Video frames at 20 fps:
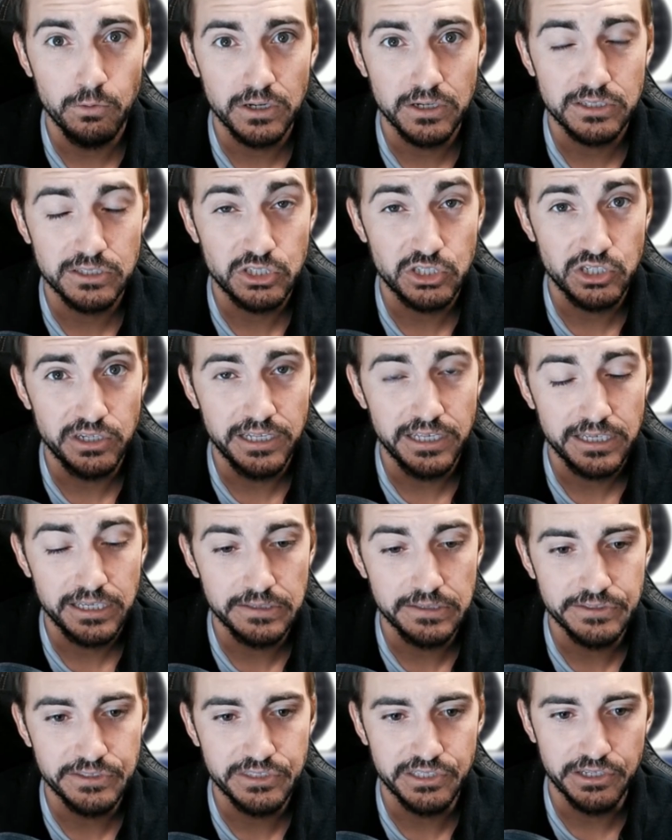should
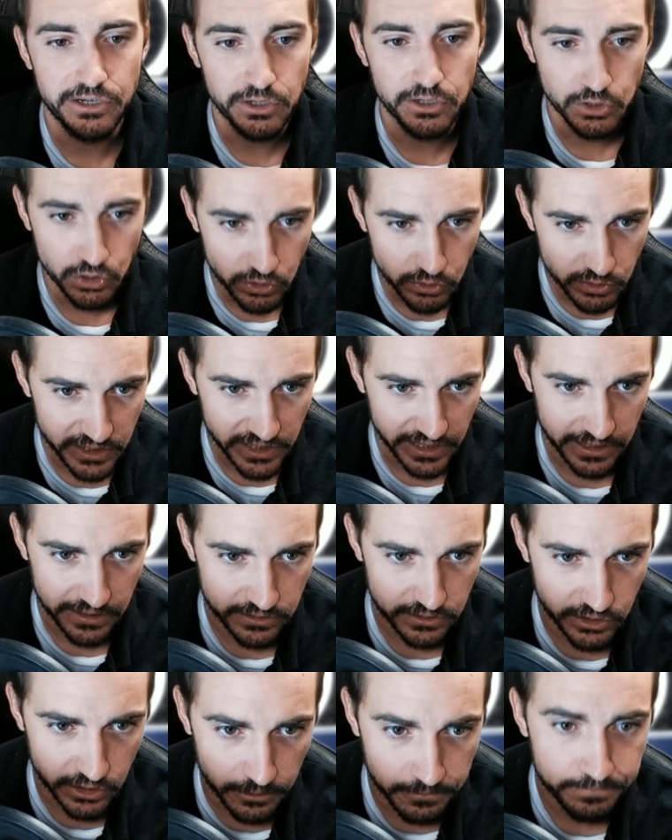consider using it.
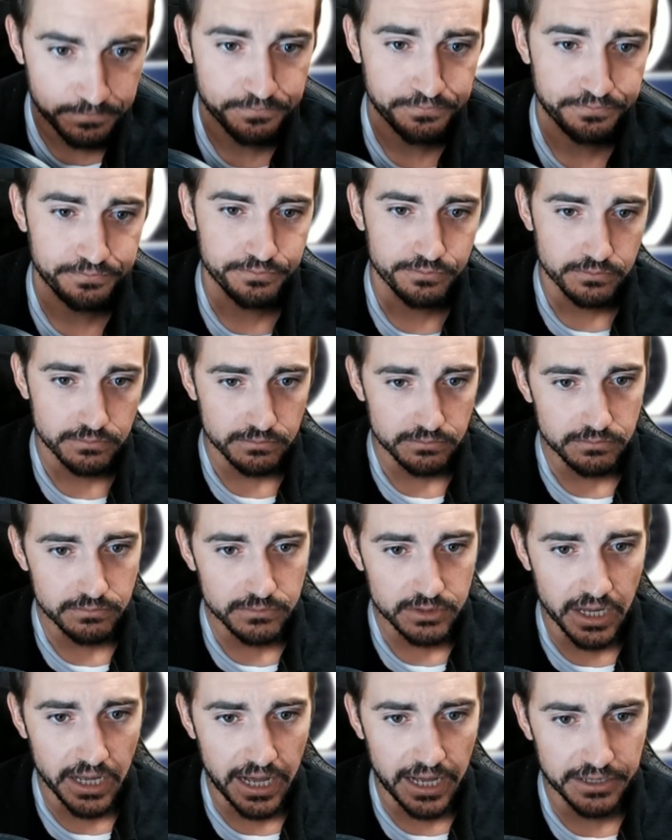So,
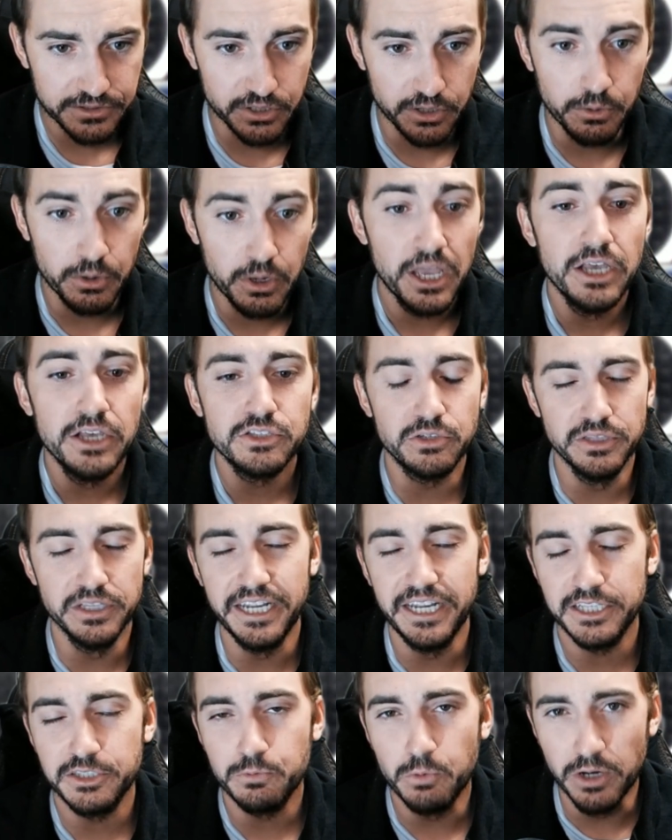uh, so, so
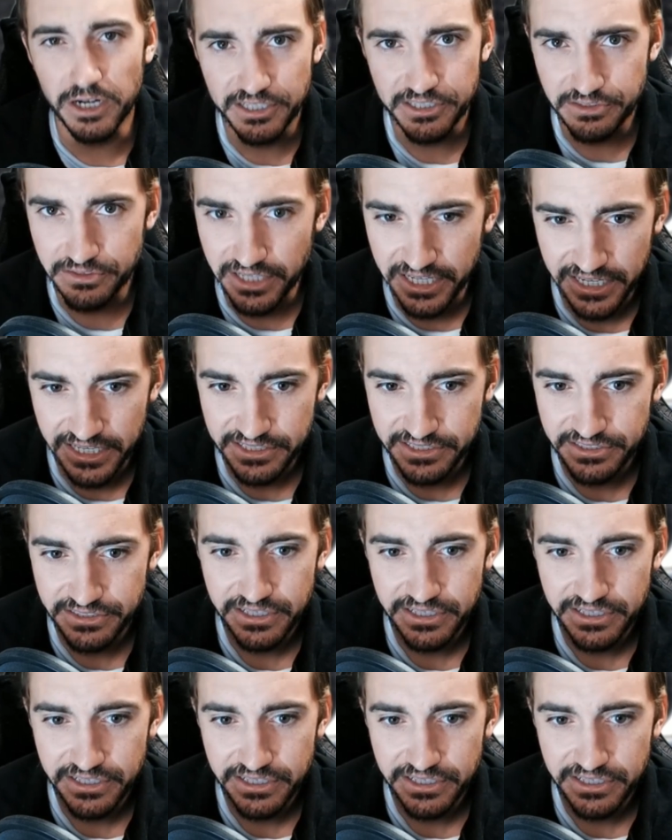Linux. What is Linux?